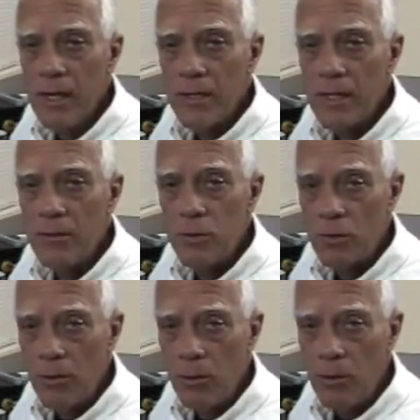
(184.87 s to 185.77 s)
seam
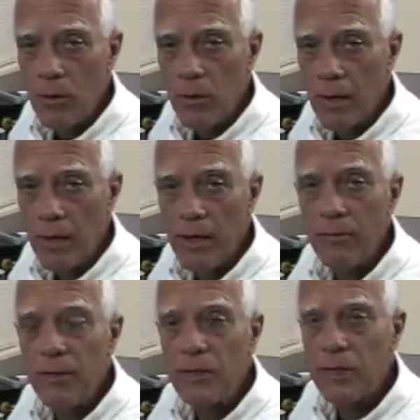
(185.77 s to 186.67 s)
stripper will quickly and
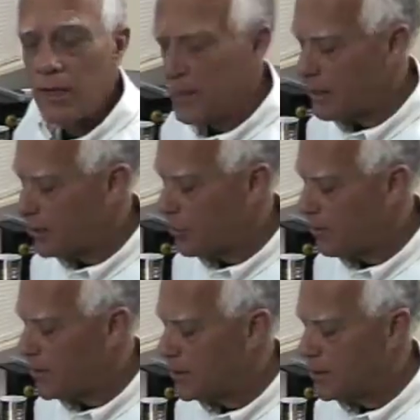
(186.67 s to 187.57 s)
efficiently
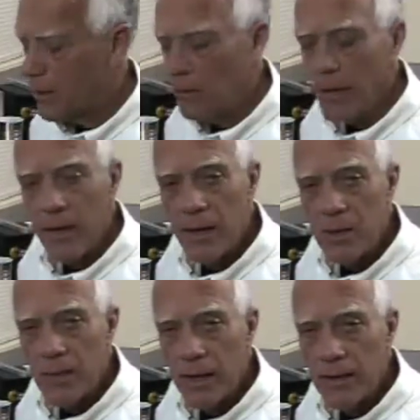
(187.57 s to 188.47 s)
strip this so that we can
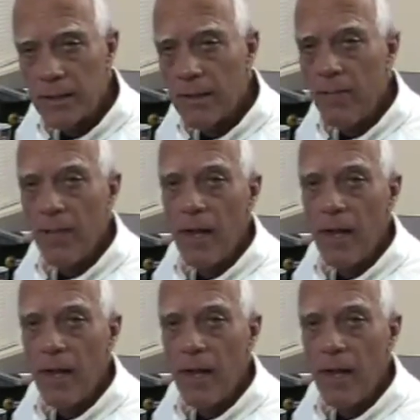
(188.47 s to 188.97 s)
inspect it